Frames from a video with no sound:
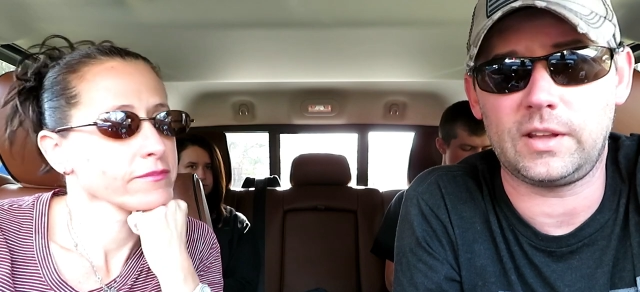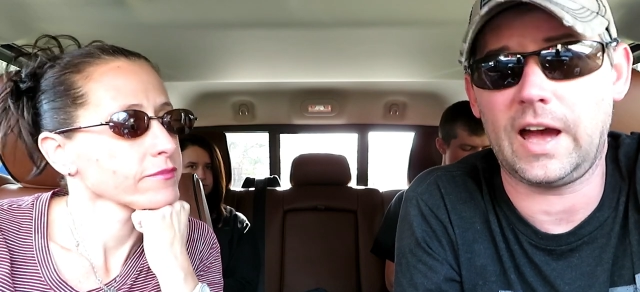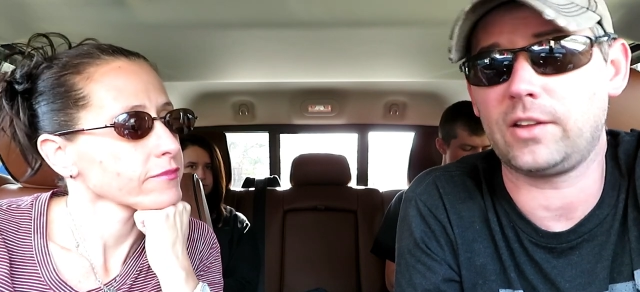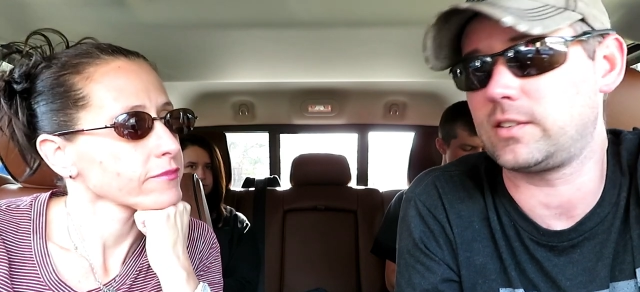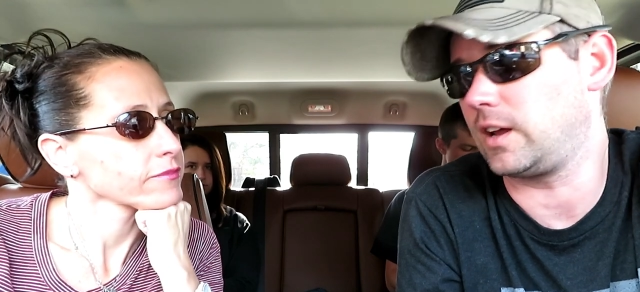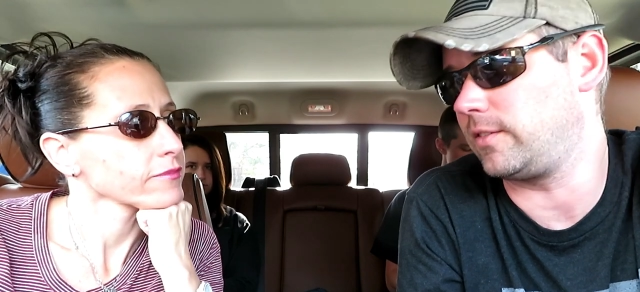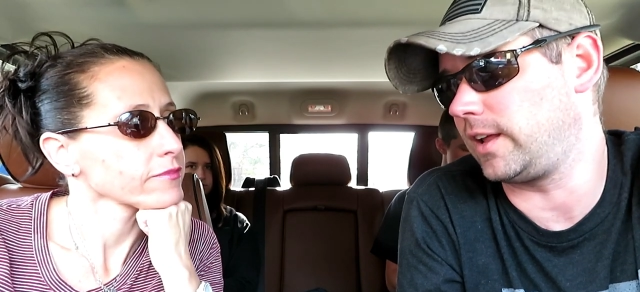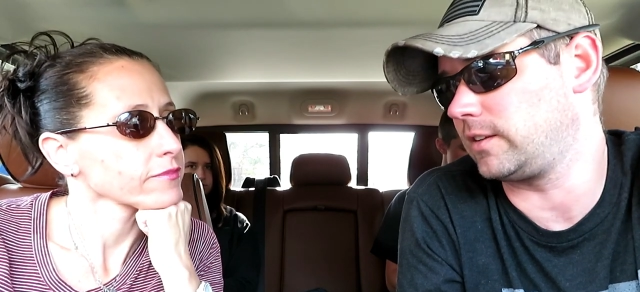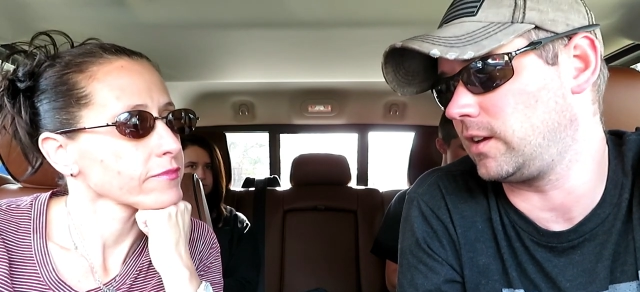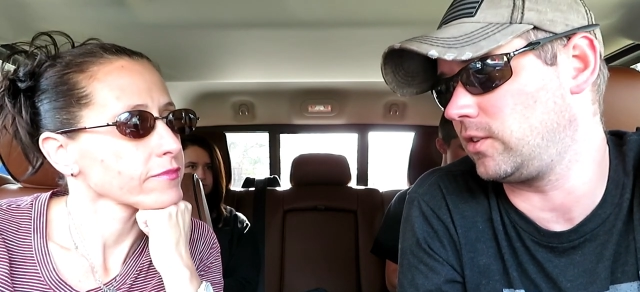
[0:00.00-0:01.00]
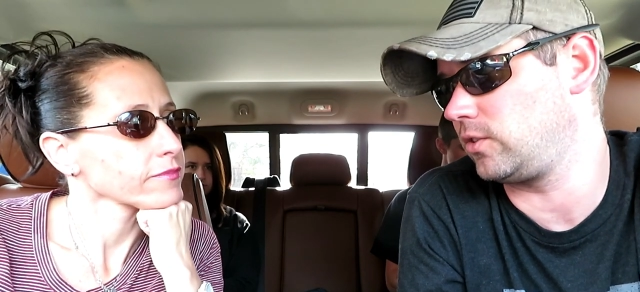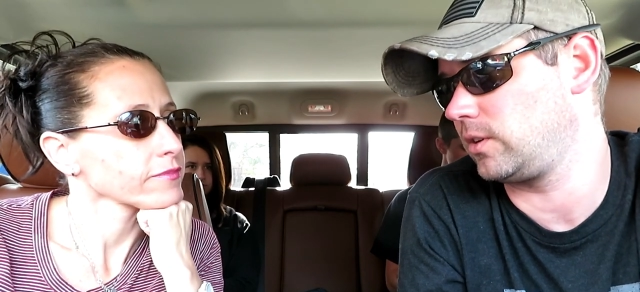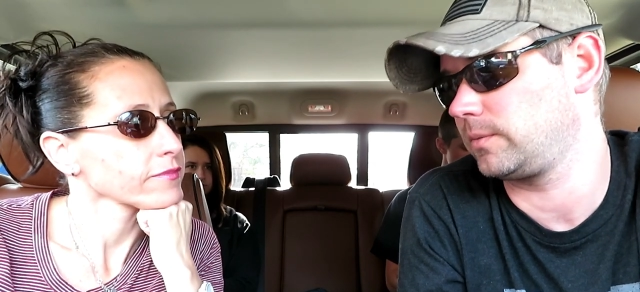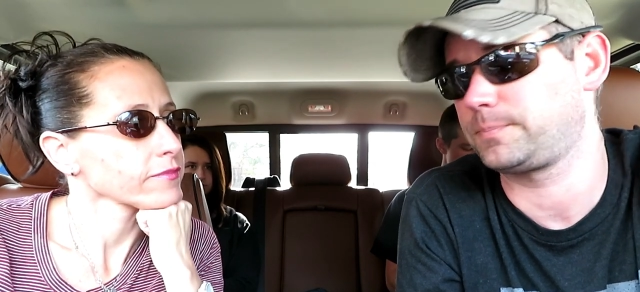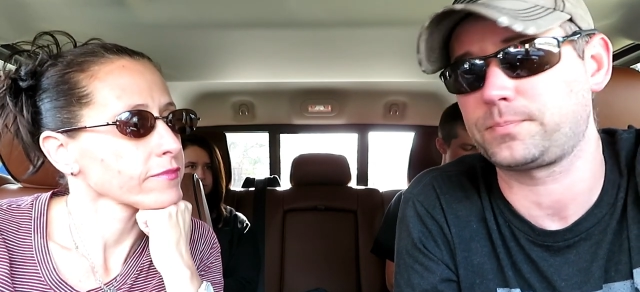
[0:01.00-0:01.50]
Speaker 1: the outside of
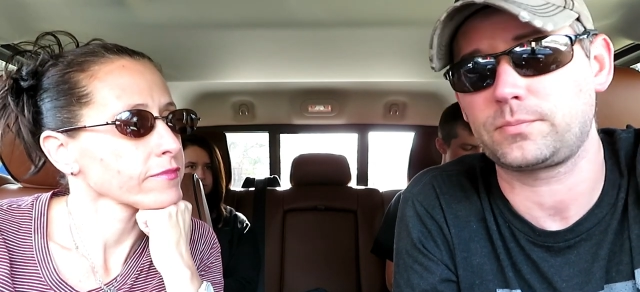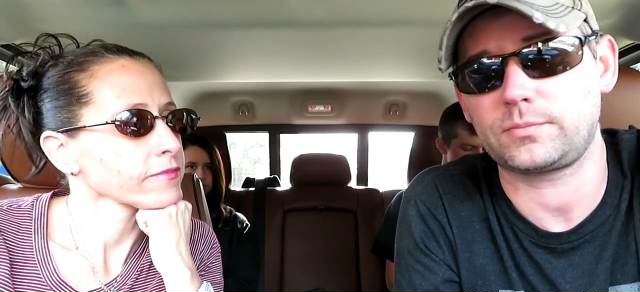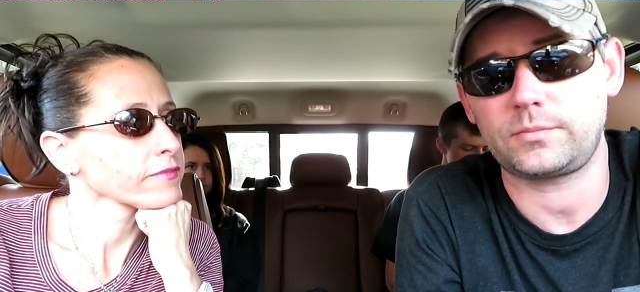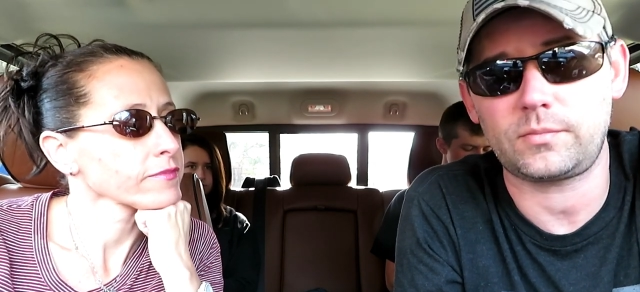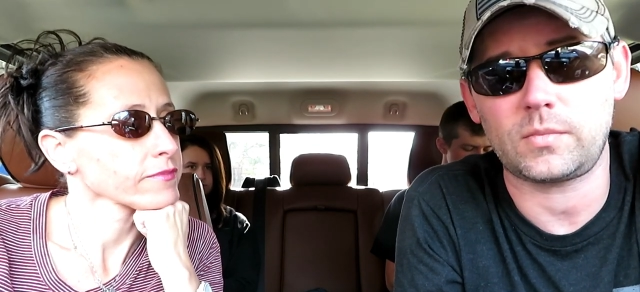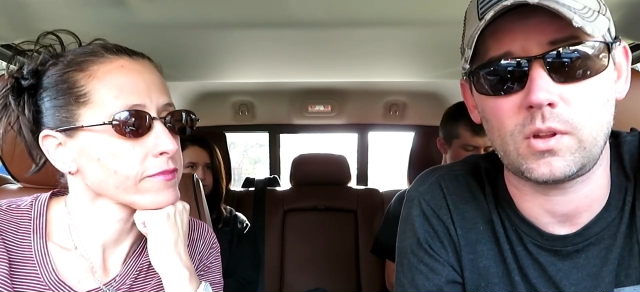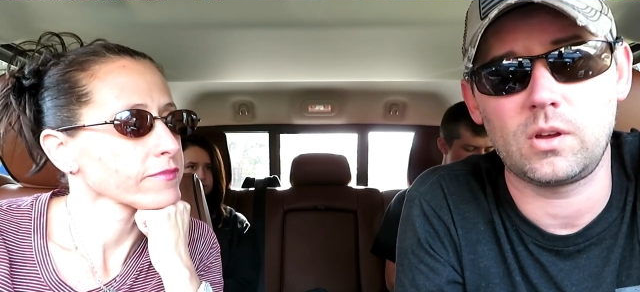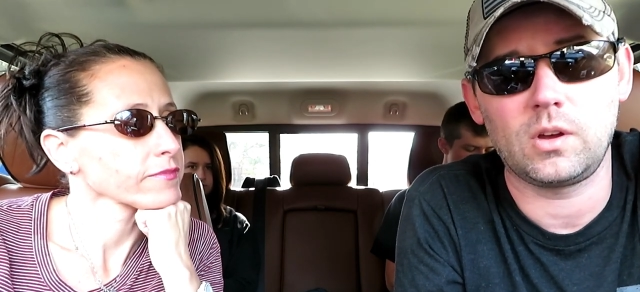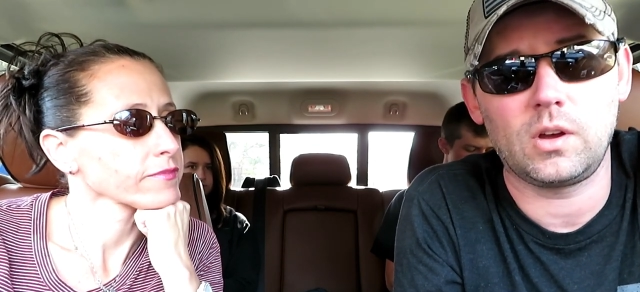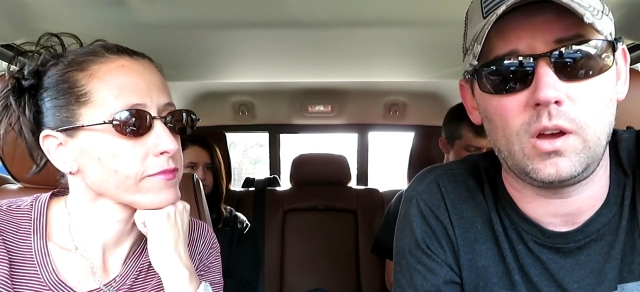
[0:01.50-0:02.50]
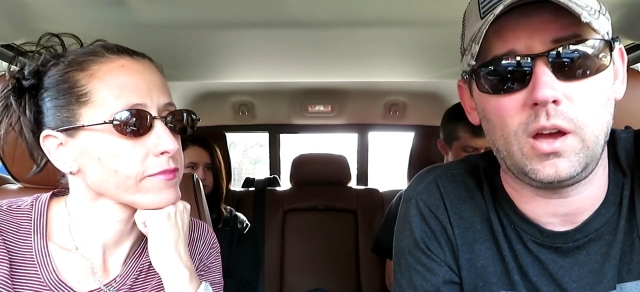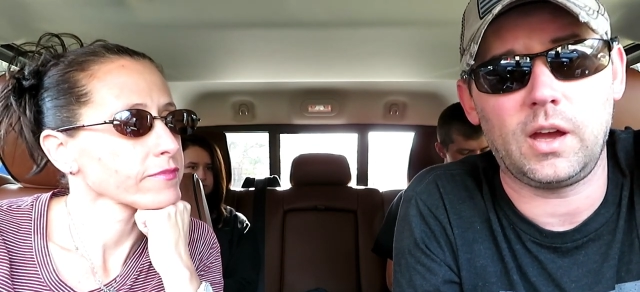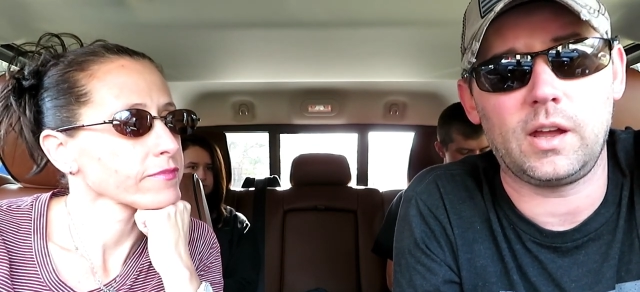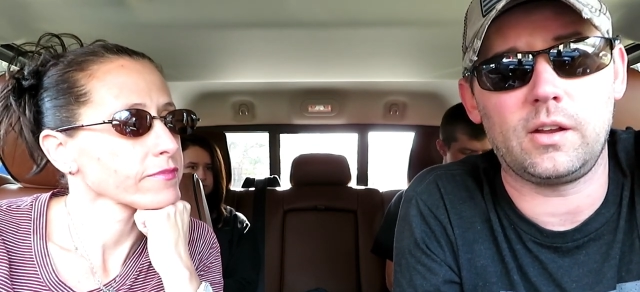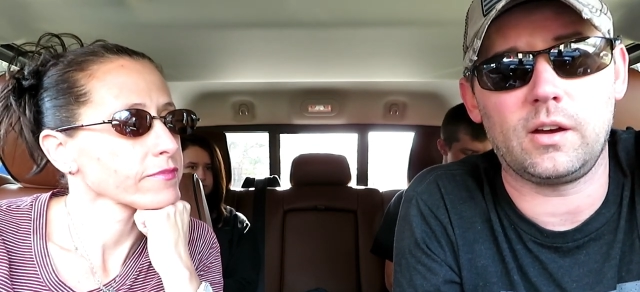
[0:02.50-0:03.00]
Alexandria. Mm-hmm.
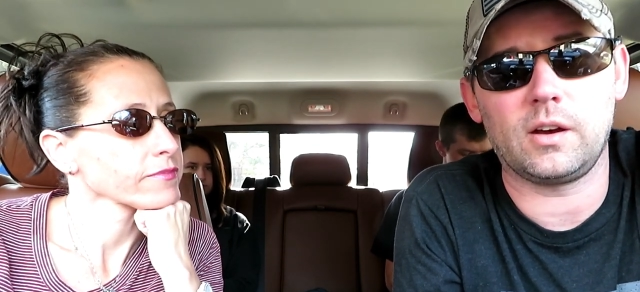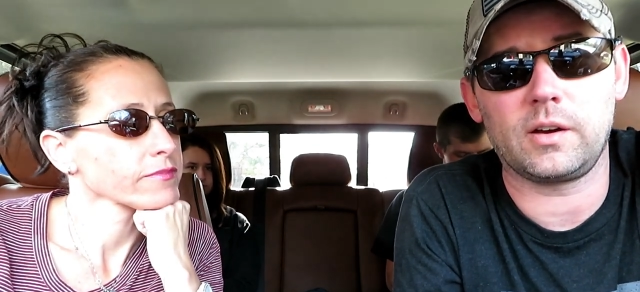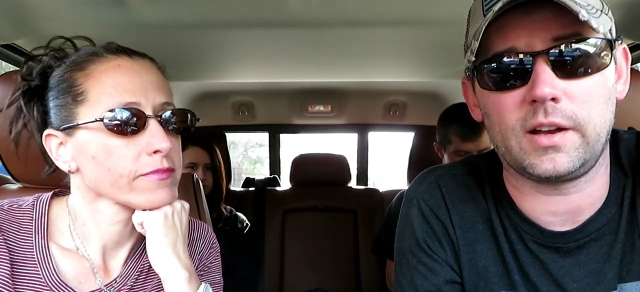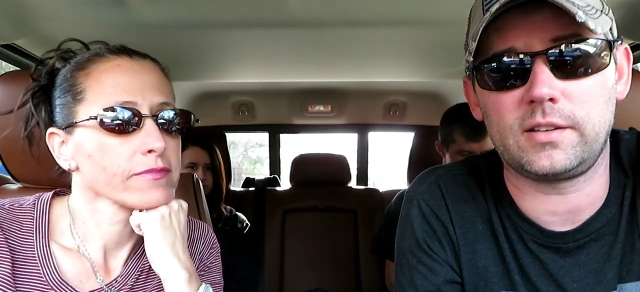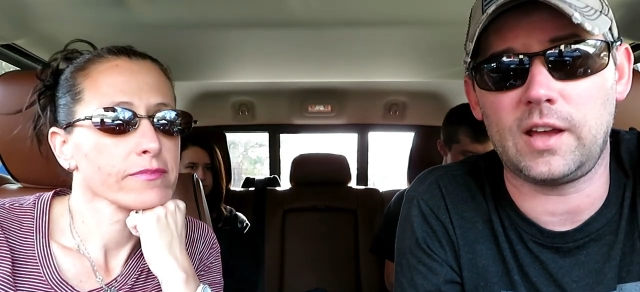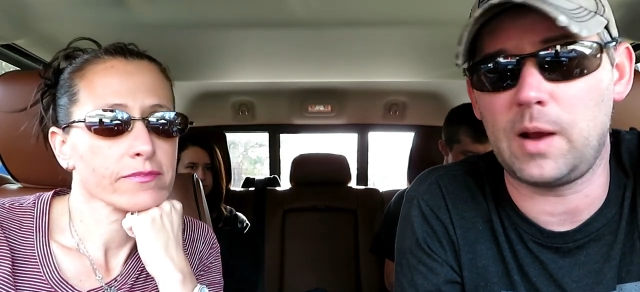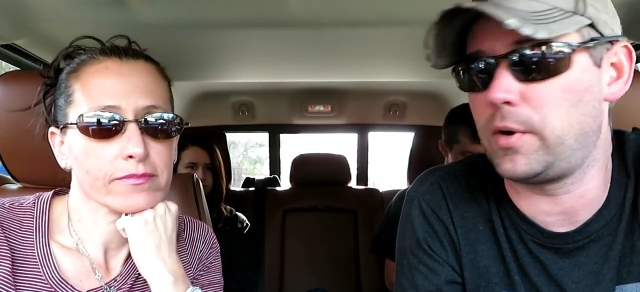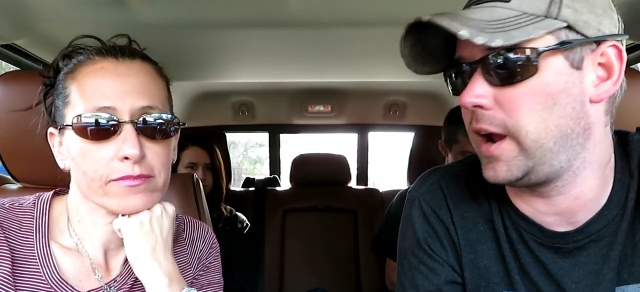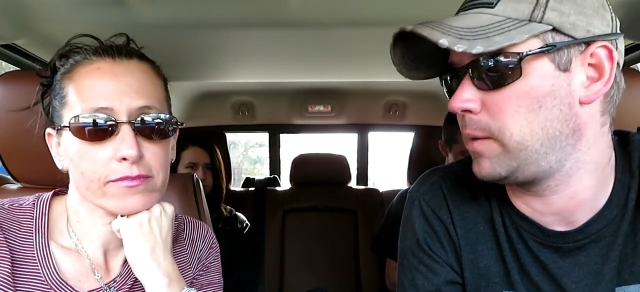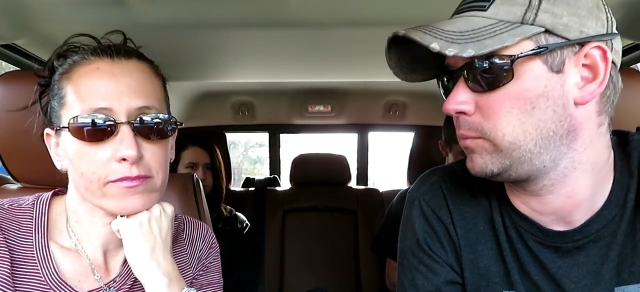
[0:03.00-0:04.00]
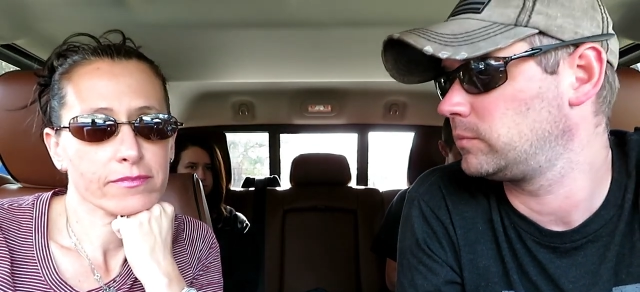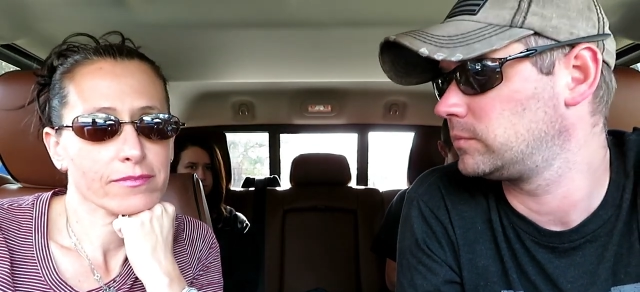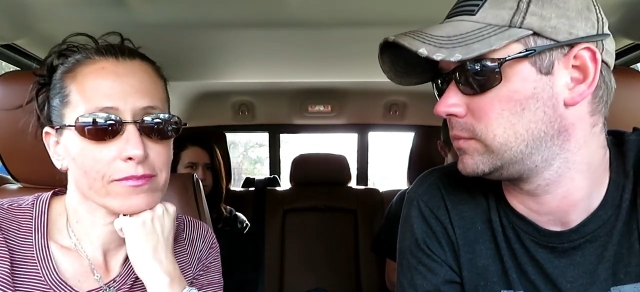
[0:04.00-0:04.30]
And I got to see Abraham,